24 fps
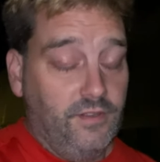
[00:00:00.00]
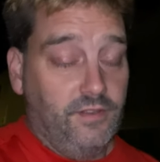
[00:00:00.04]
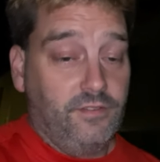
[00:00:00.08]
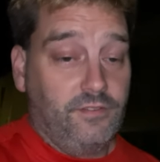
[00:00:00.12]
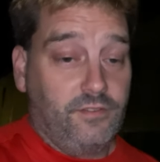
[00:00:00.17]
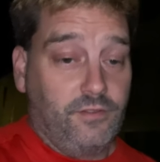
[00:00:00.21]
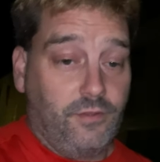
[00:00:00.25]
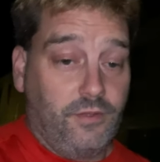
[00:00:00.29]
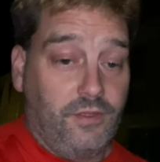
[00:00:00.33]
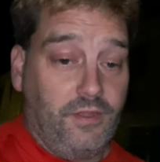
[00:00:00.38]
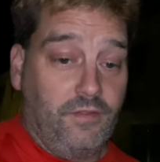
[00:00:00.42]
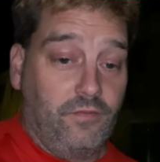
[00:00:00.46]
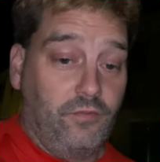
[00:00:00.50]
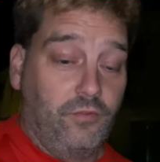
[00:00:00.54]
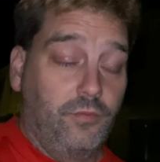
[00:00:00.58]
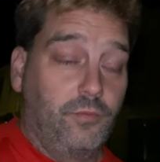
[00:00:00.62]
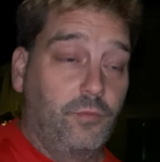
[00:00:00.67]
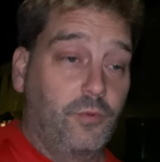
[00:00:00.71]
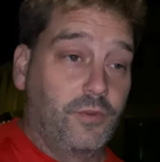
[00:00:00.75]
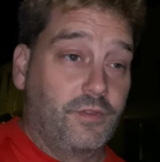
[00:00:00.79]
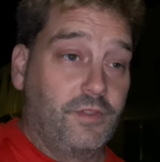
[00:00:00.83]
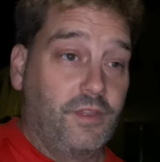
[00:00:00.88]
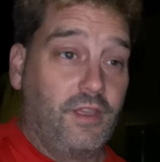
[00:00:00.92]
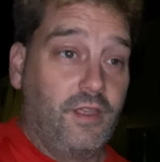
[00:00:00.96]
so I have a little
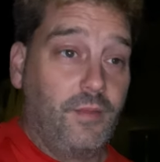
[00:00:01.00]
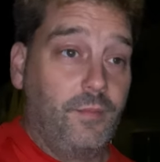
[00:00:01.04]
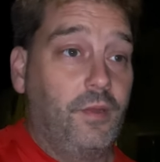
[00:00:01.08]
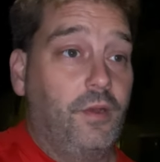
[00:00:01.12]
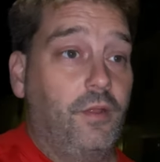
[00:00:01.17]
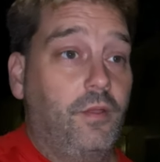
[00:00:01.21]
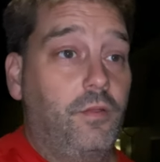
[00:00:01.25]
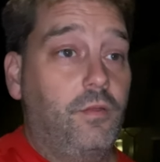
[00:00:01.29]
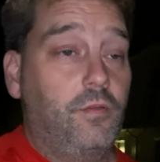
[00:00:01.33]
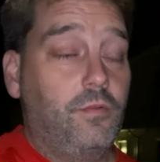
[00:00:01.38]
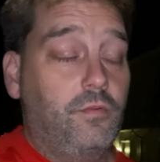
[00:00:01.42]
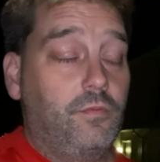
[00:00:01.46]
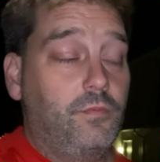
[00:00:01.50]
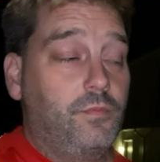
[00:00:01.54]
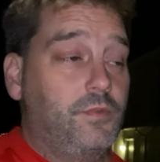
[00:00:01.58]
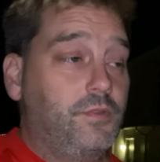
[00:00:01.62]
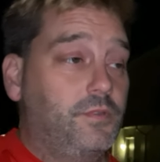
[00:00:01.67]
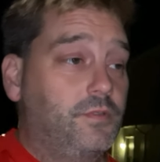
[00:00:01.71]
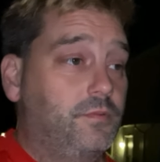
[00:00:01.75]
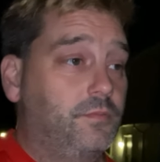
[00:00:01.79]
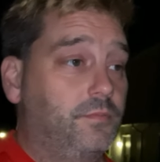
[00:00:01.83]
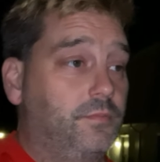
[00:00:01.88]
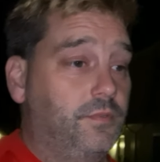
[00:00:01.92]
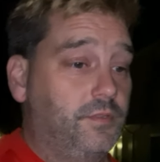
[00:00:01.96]
more time at home,
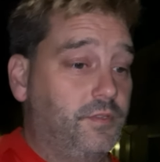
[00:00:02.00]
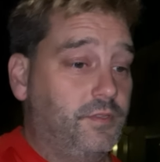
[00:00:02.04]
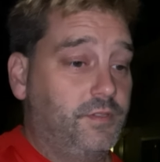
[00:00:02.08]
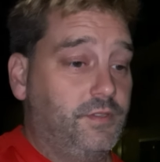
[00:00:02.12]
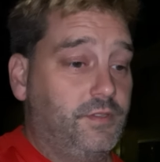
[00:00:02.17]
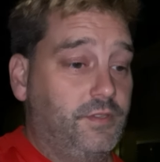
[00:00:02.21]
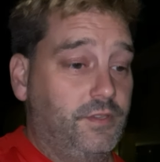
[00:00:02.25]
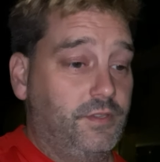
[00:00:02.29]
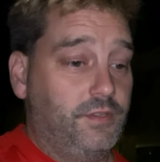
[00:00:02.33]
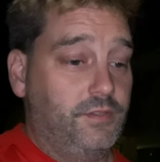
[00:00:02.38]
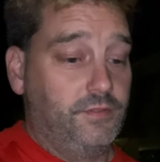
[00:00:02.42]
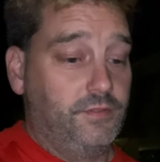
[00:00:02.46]
but